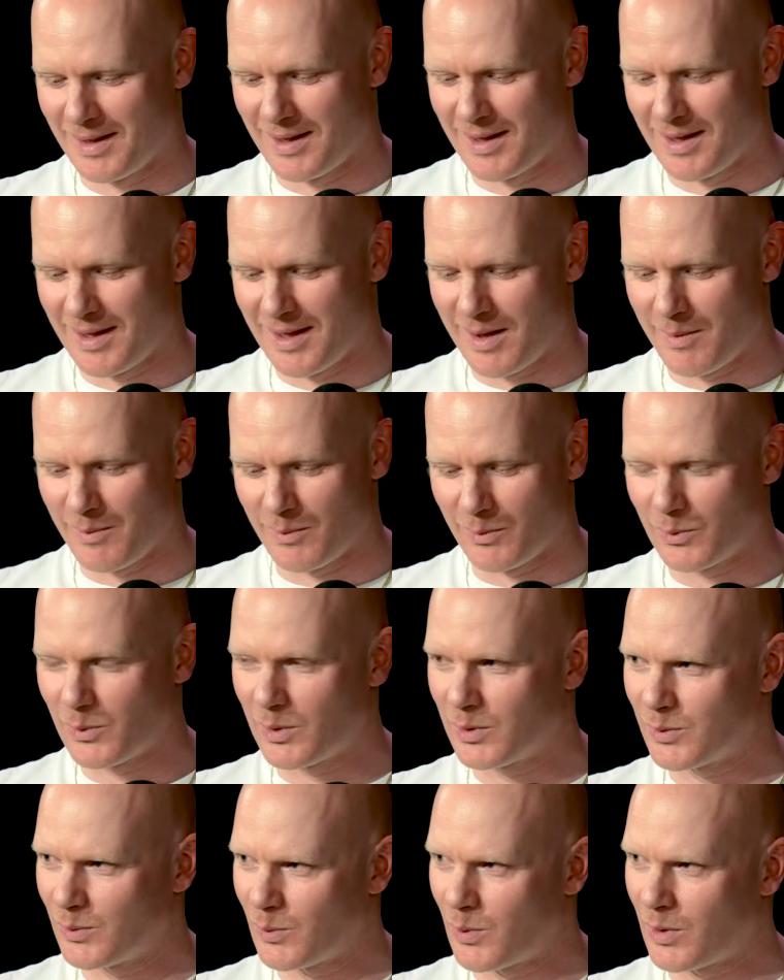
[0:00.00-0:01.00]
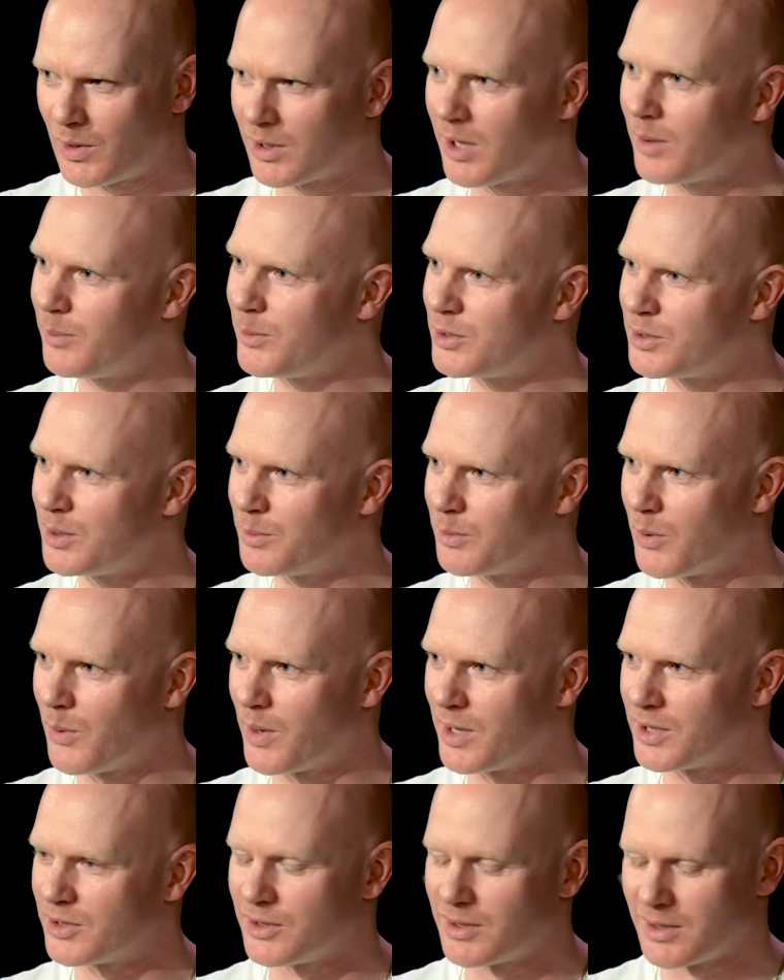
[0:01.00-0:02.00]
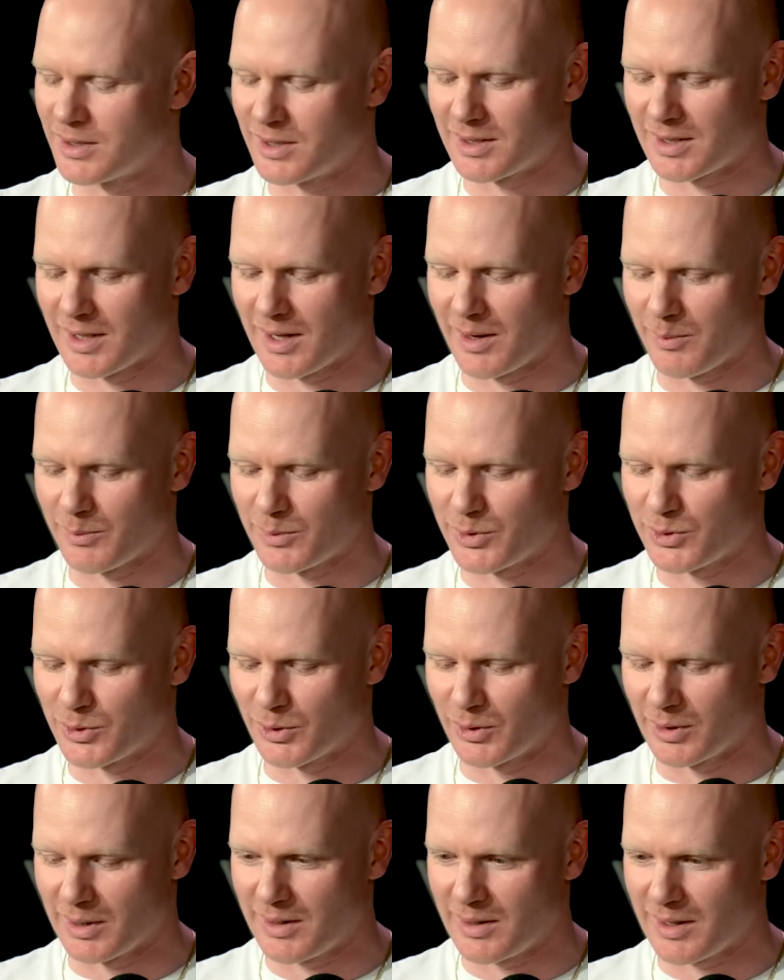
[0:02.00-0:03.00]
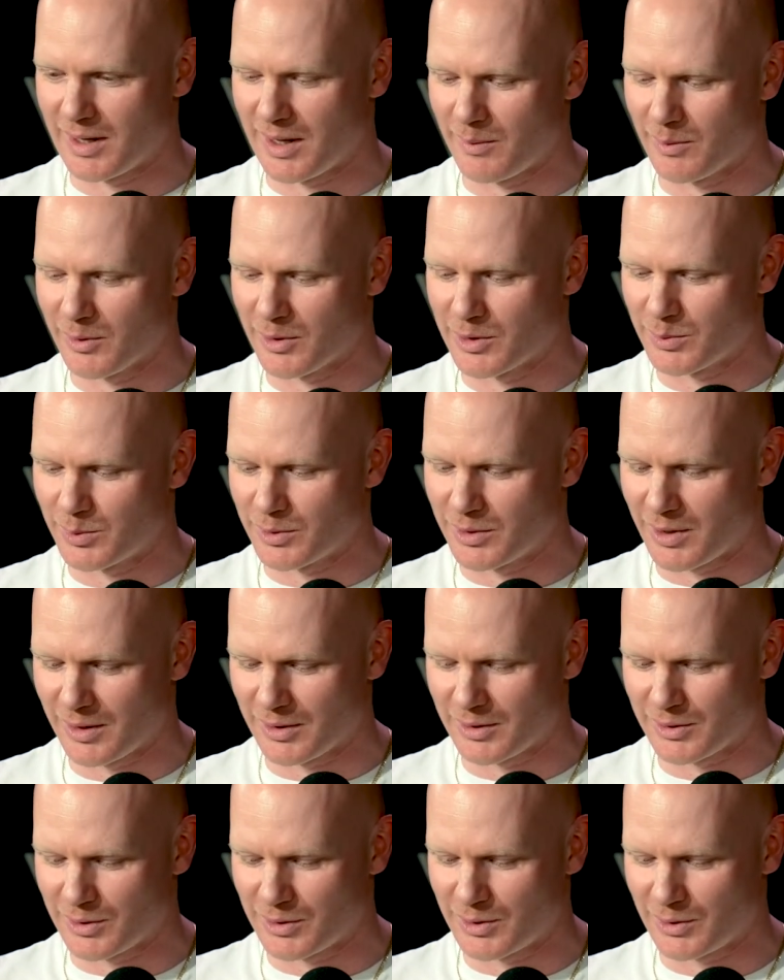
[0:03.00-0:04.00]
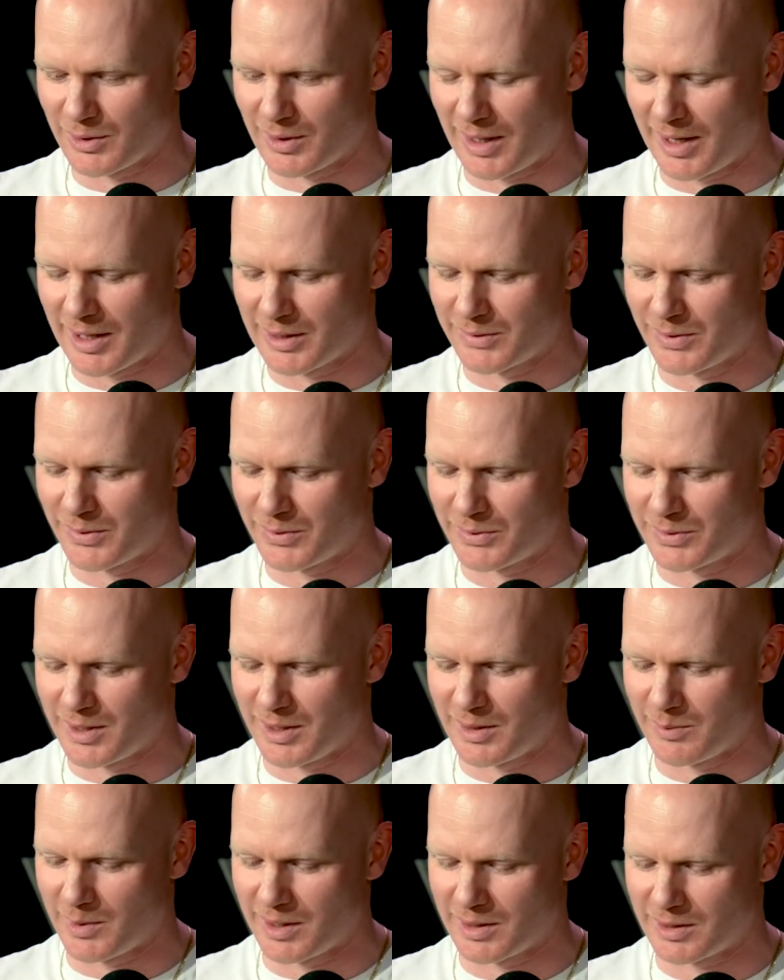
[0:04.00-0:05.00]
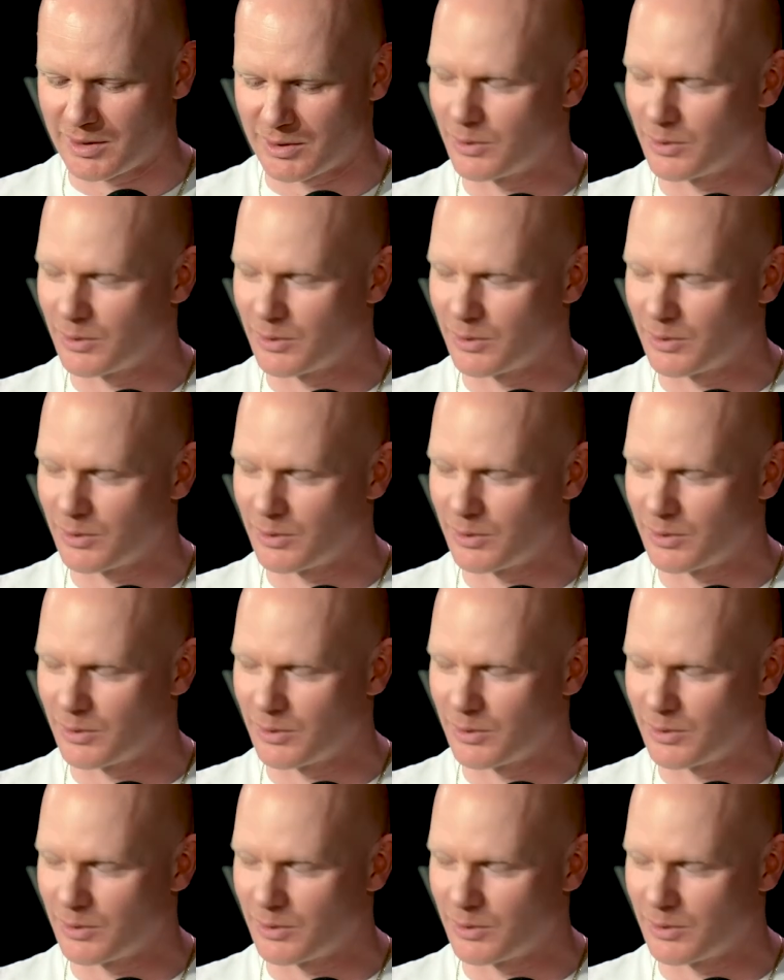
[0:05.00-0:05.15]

Um, we'll, we'll come to some questions um, shortly, because um, we're down to sort of the last fifteen minutes.